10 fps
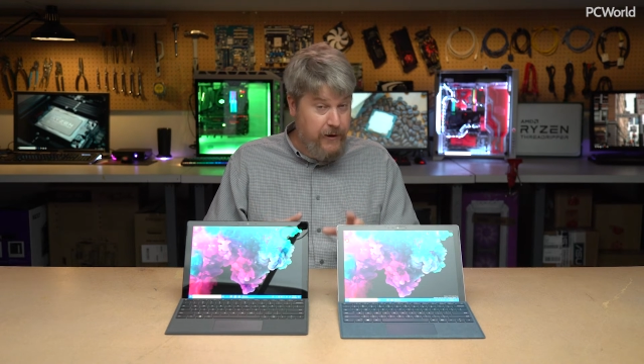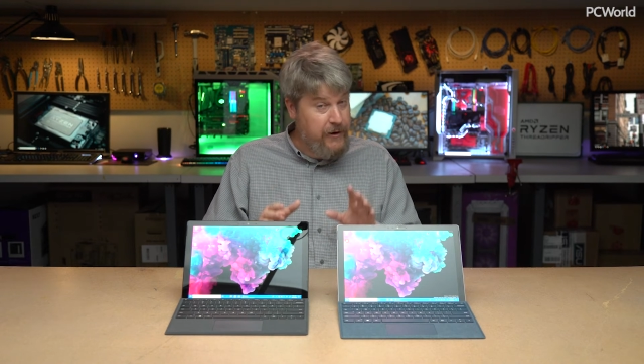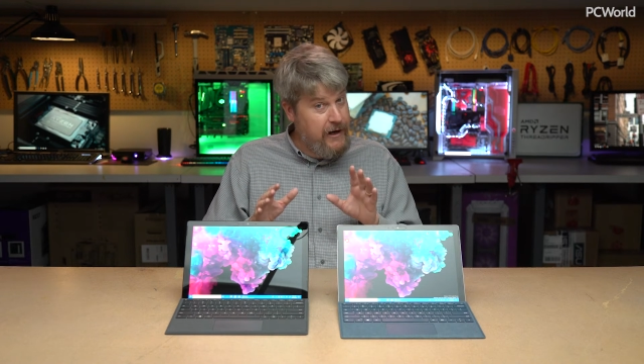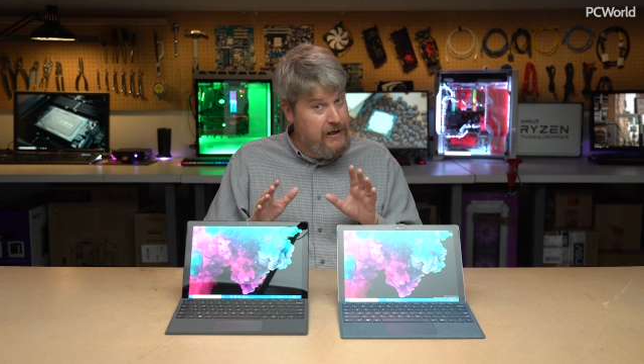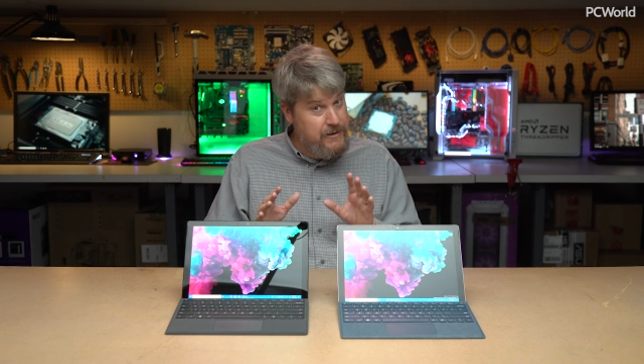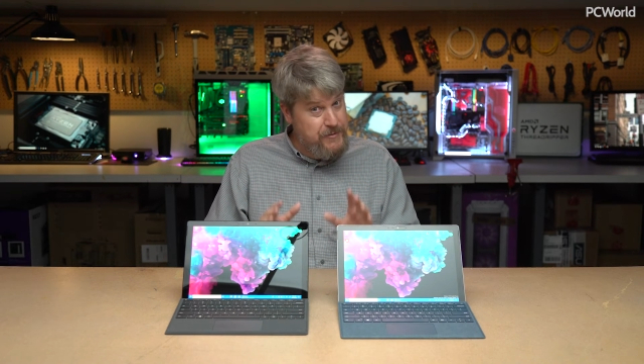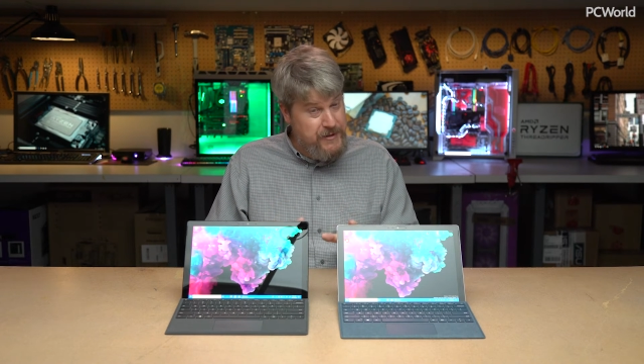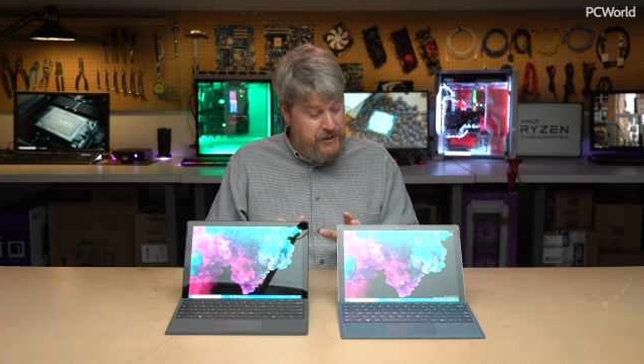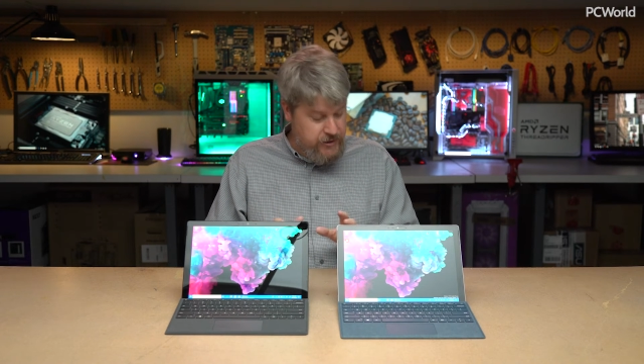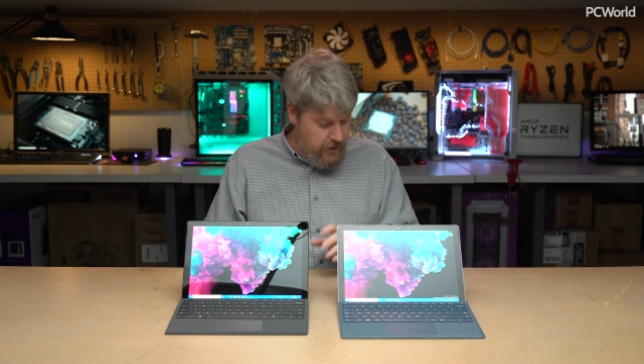you're getting a
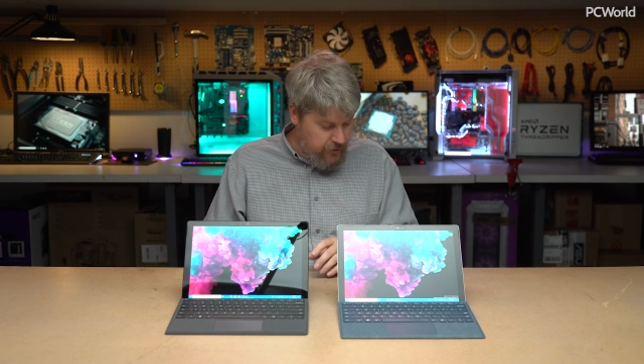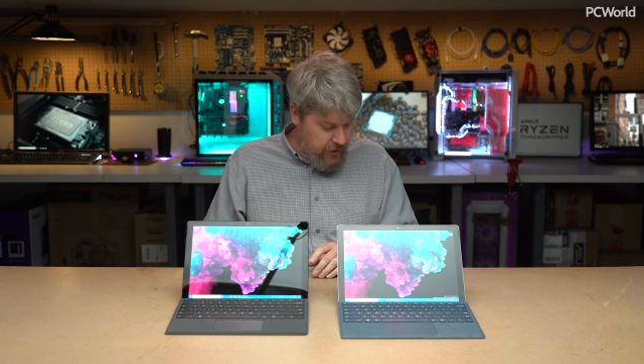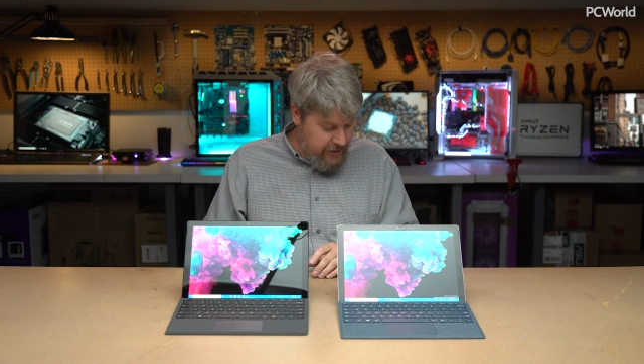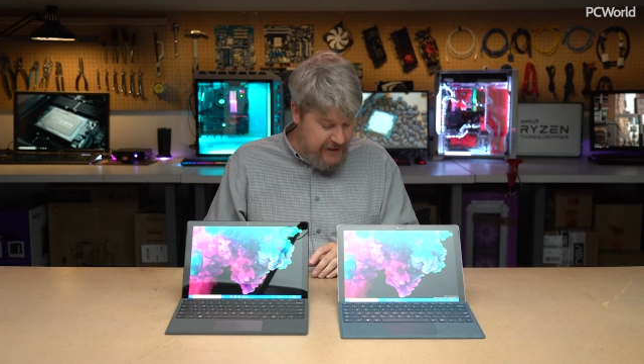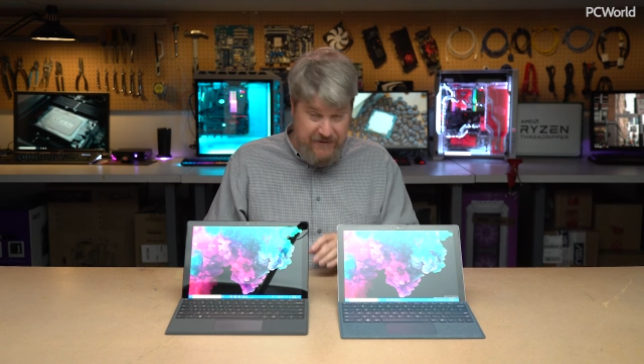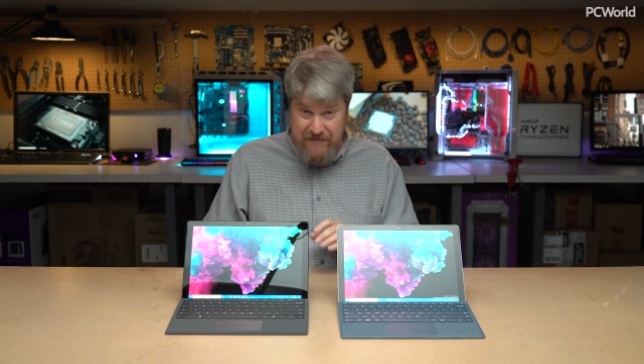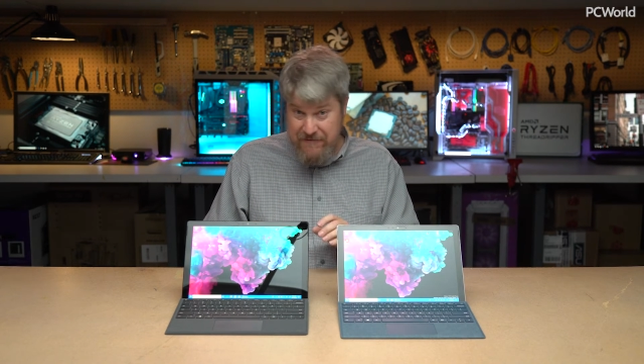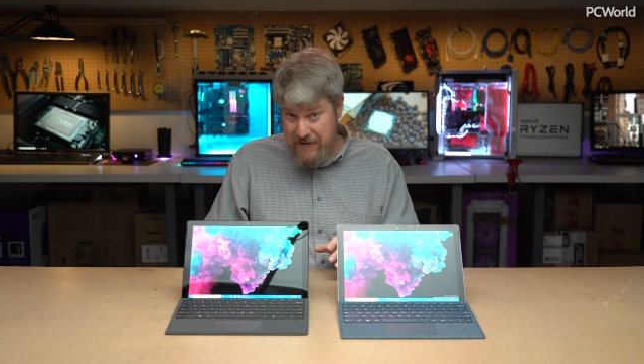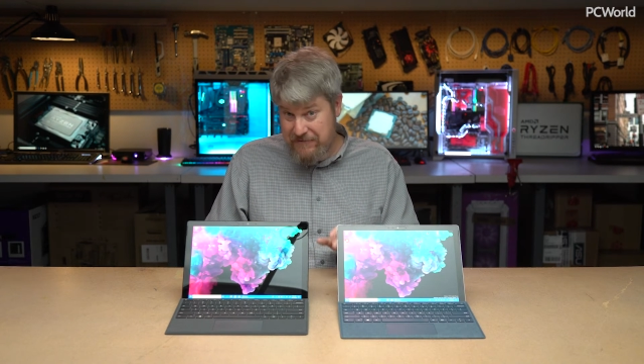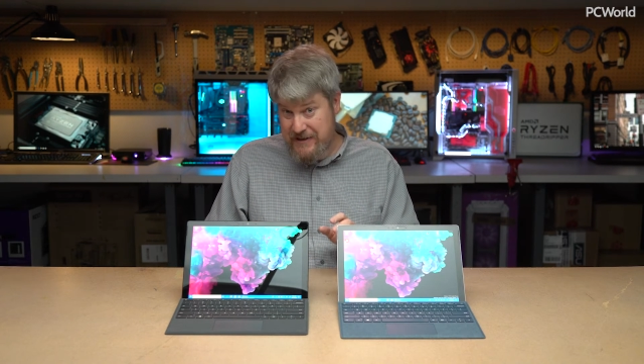substantial upgrade, and that's
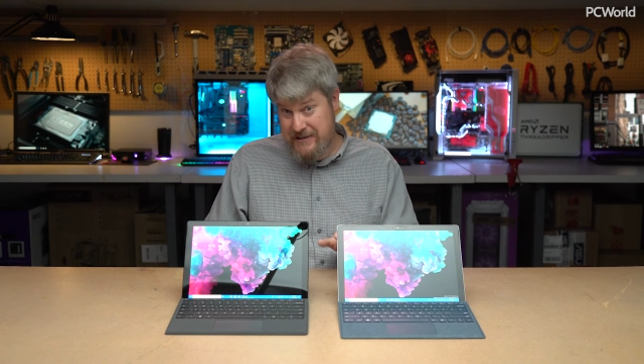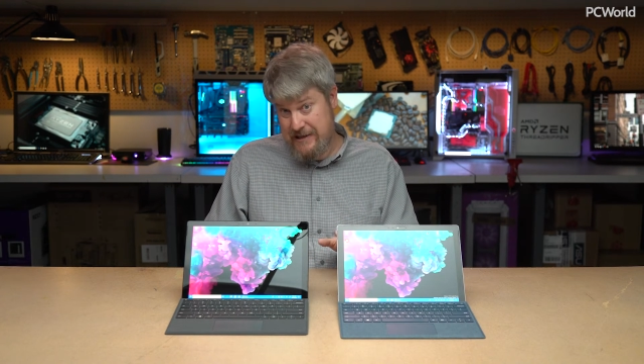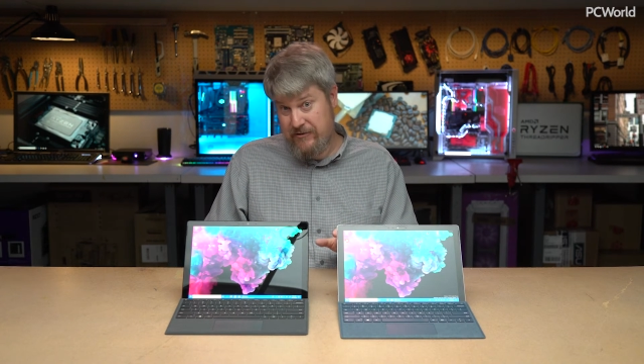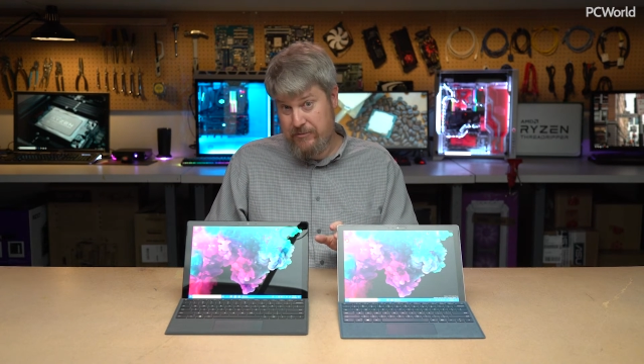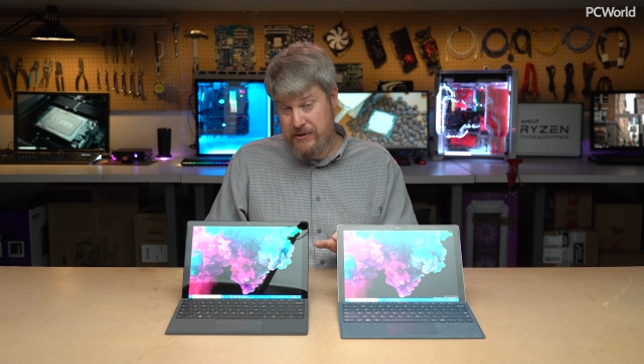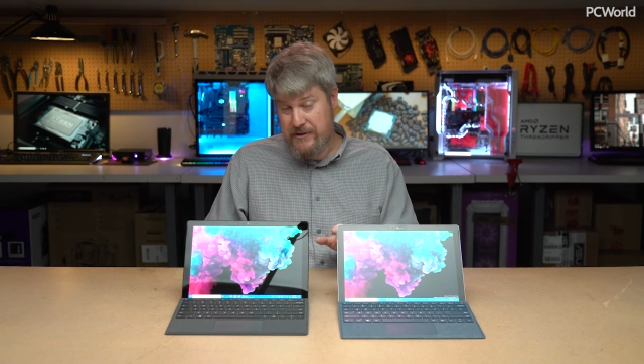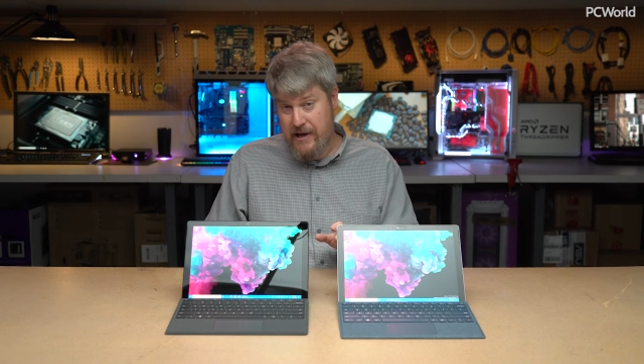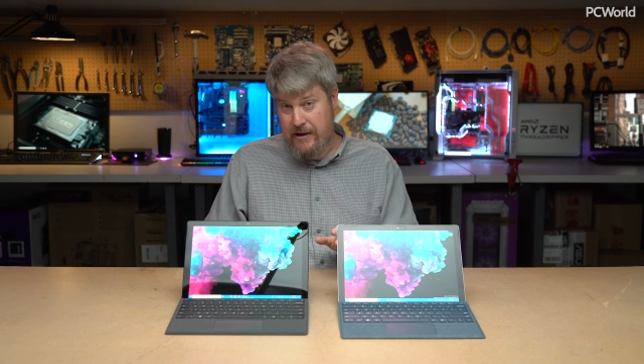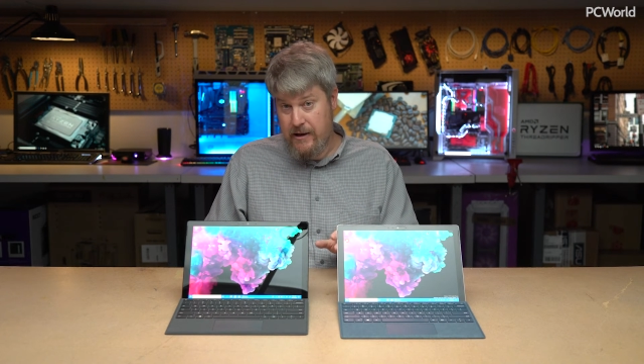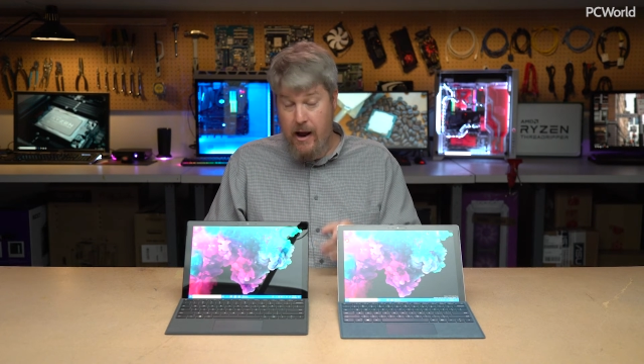
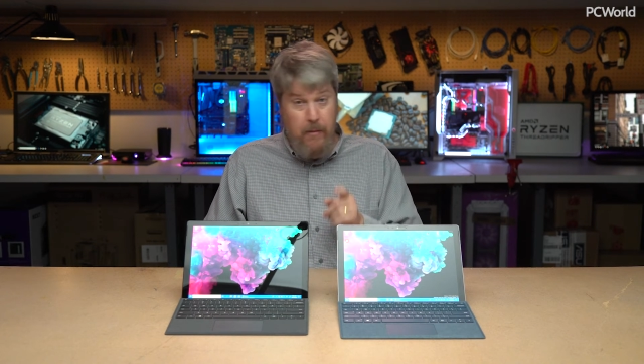57%.